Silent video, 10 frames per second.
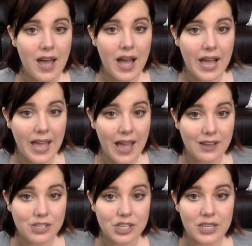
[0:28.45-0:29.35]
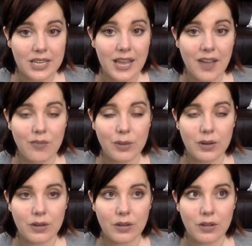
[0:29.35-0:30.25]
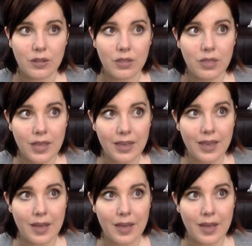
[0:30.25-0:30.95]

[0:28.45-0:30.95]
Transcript: I actually have been thinking